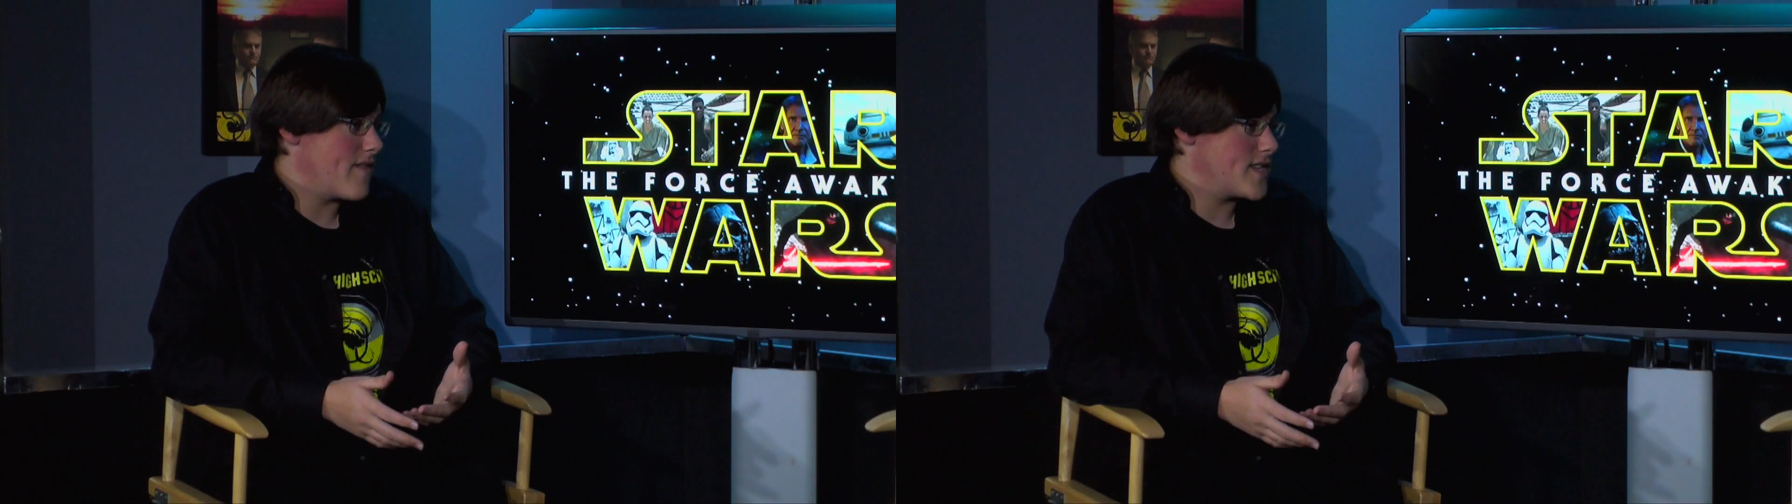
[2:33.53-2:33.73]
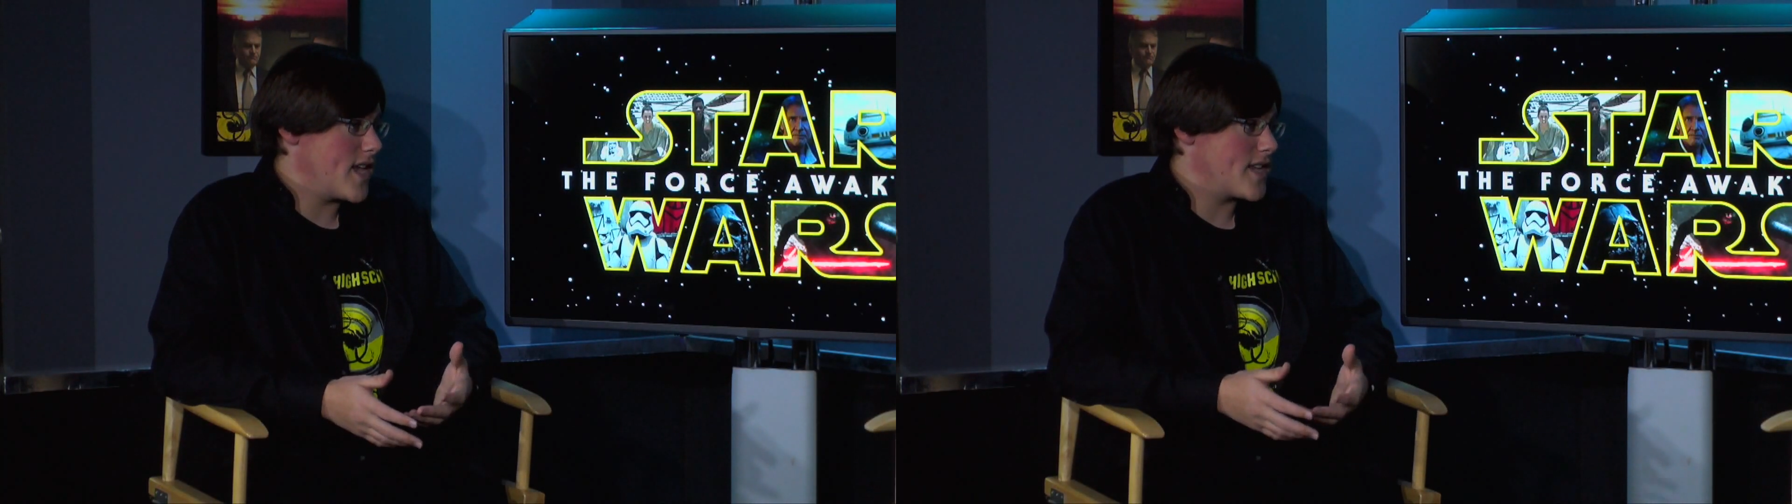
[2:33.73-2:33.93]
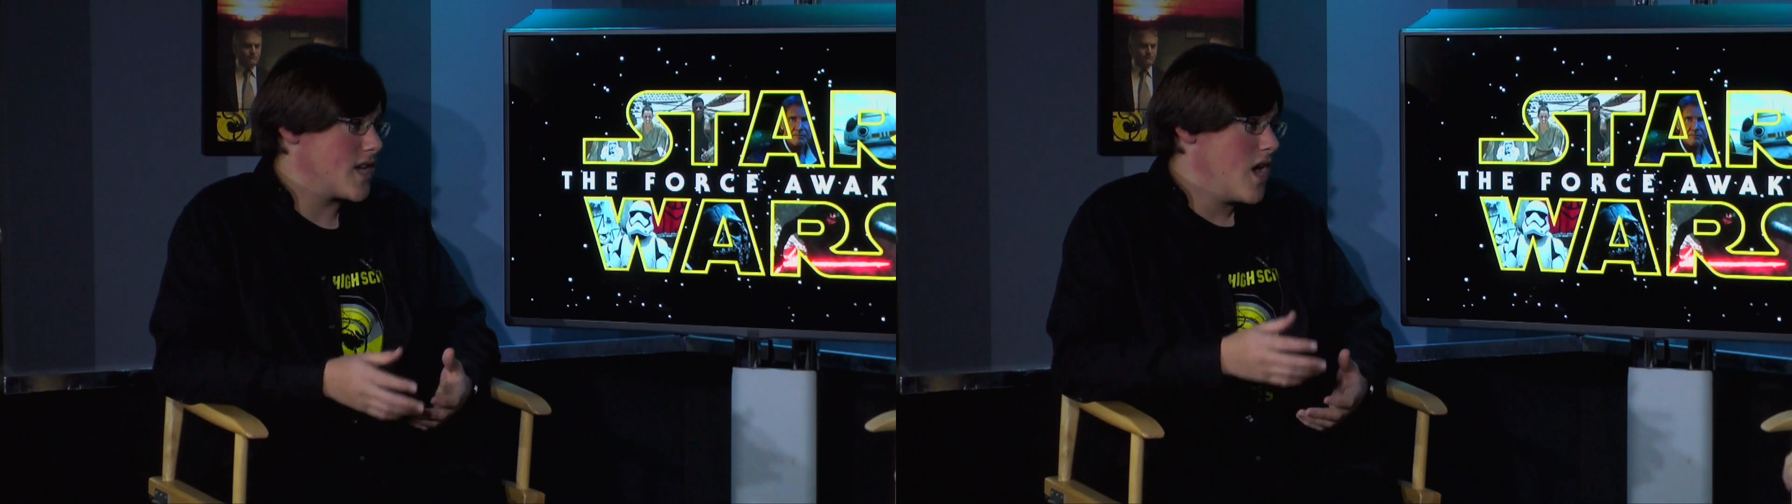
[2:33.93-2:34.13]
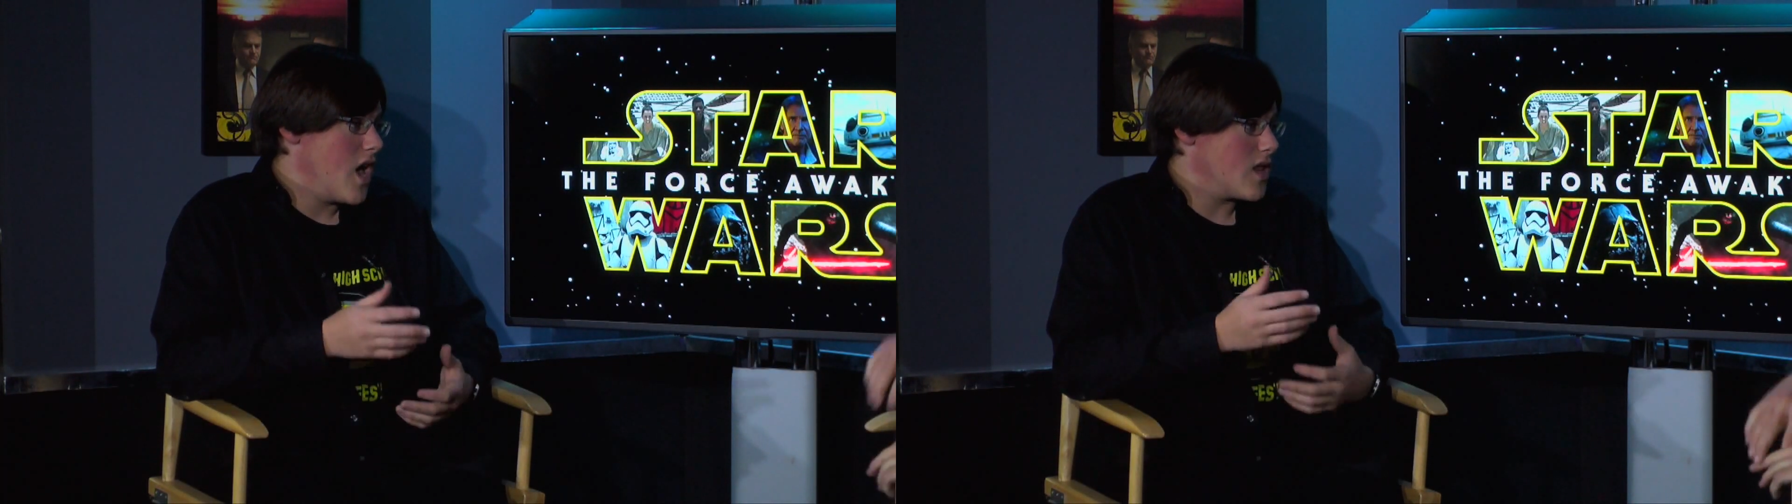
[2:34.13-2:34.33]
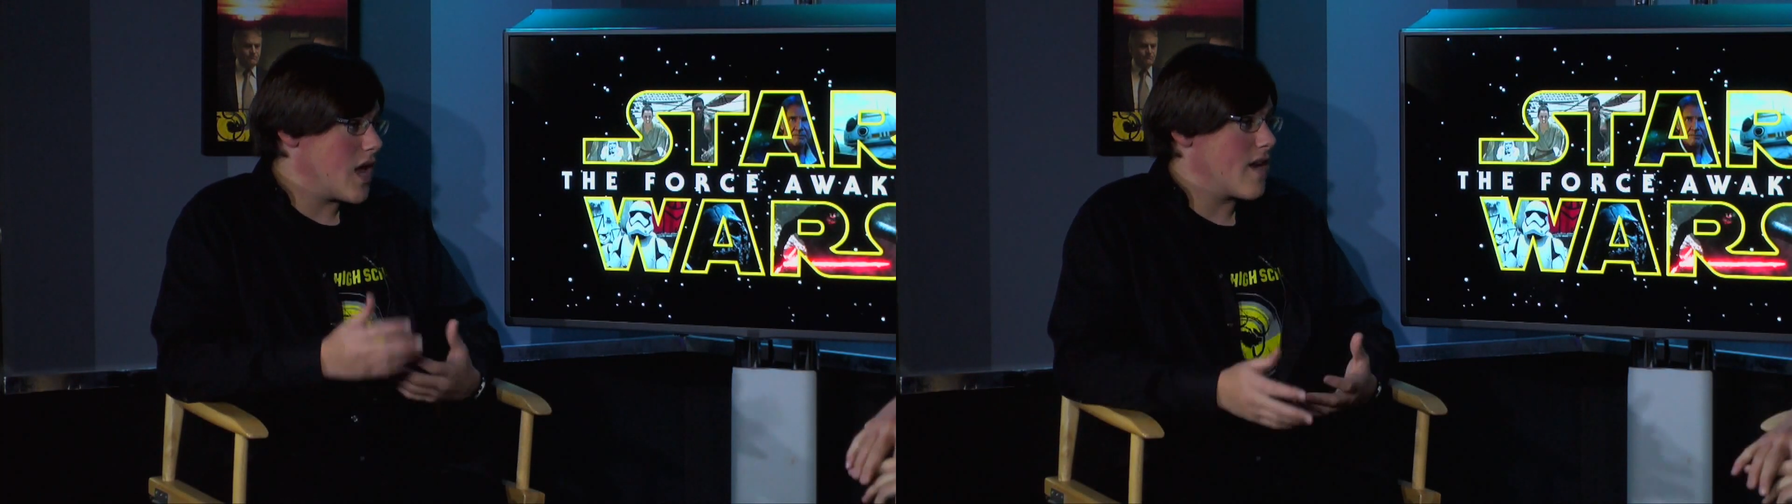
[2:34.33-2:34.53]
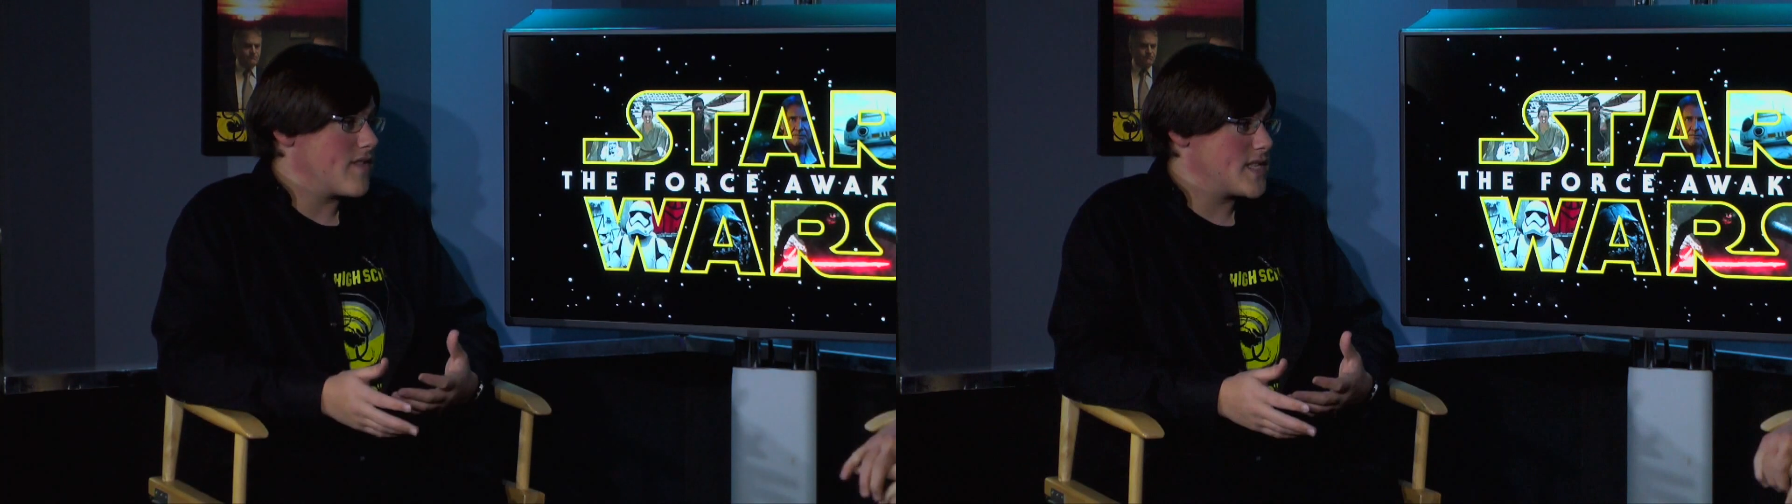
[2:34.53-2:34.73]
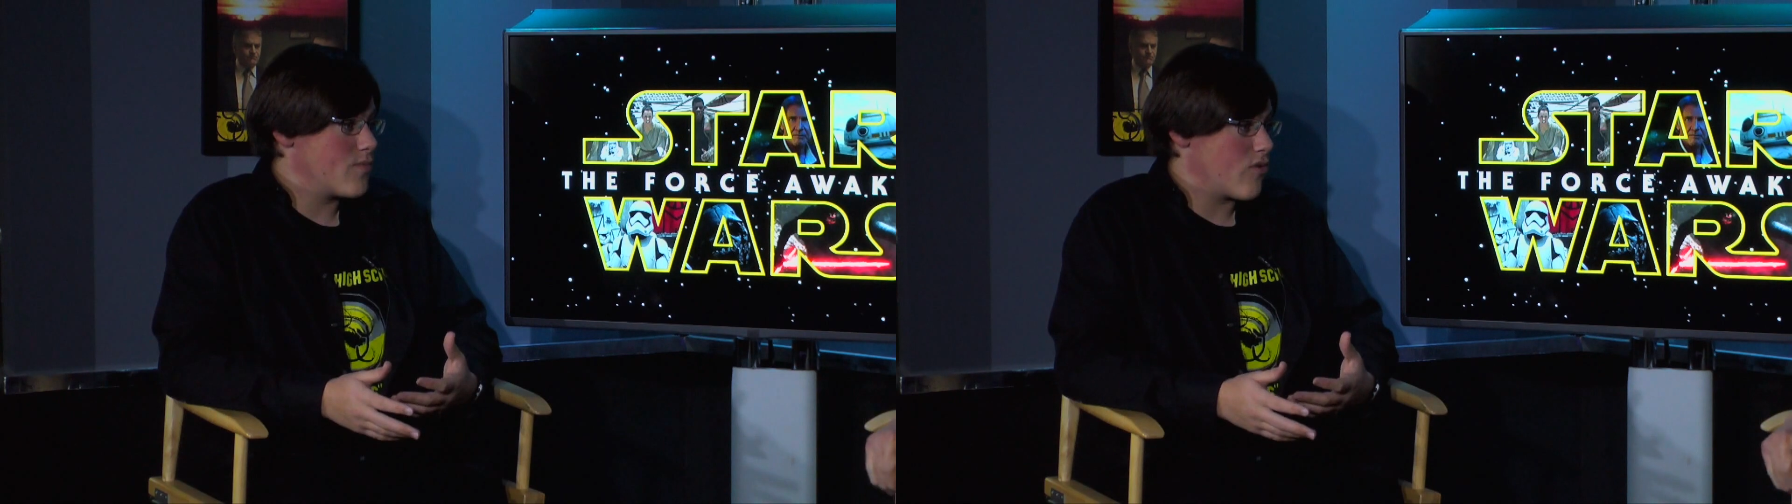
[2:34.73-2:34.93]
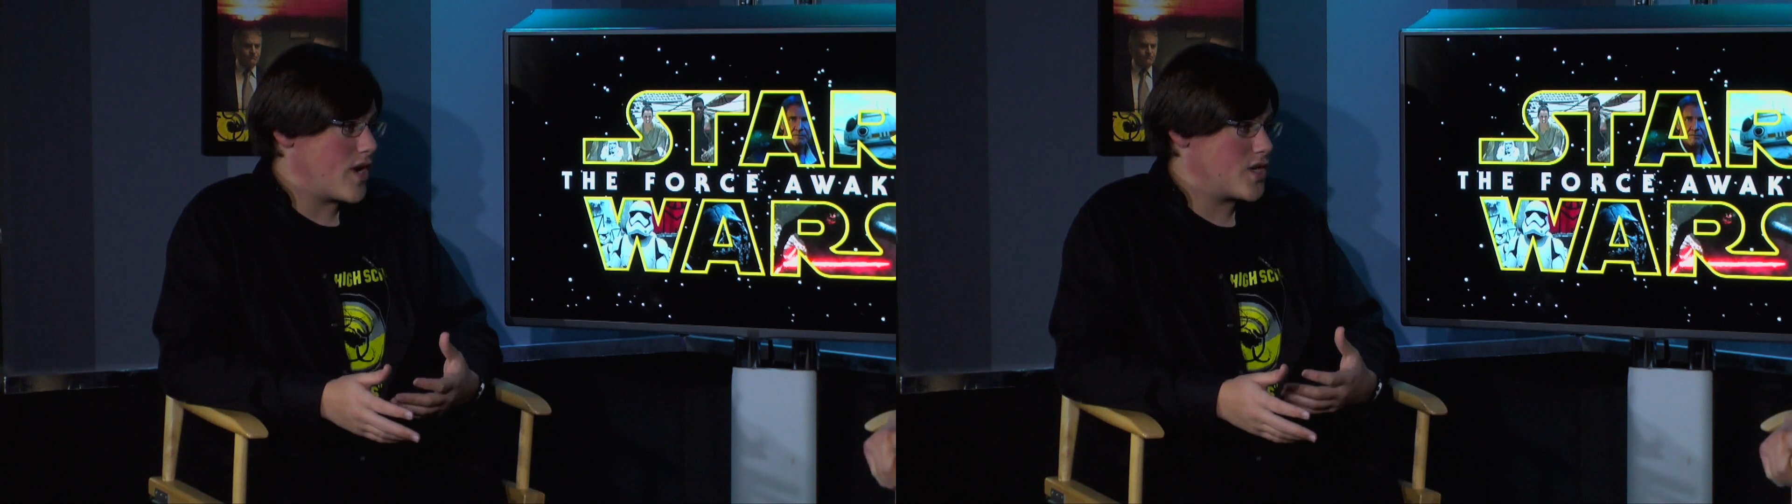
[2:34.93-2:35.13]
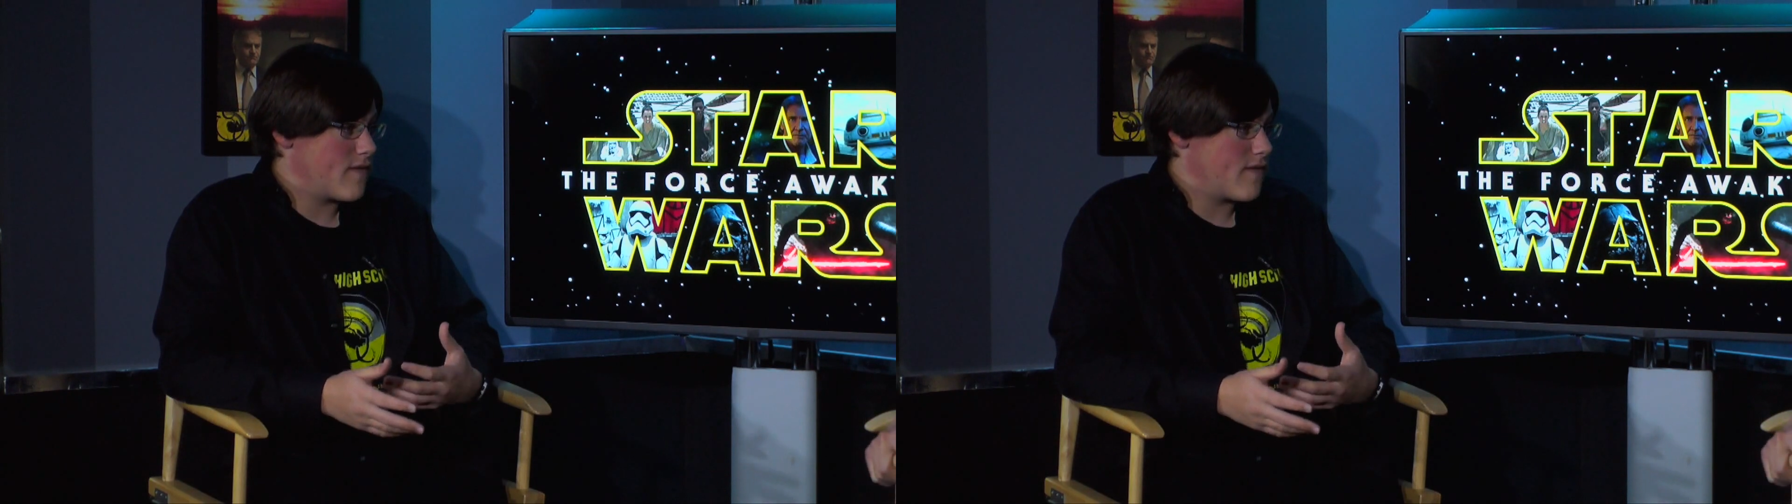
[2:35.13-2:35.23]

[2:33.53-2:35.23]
It takes a lot of inspiration